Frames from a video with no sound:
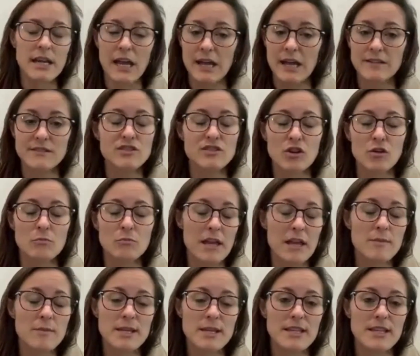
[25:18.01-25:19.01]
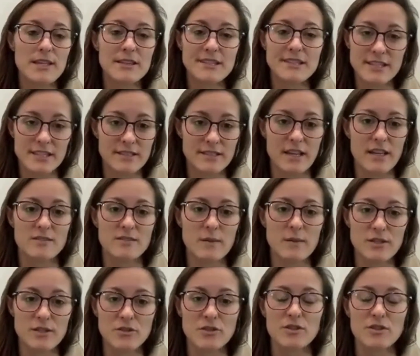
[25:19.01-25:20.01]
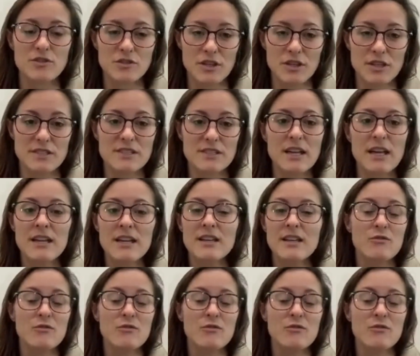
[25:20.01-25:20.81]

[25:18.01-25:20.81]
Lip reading: And so maybe the success measure is just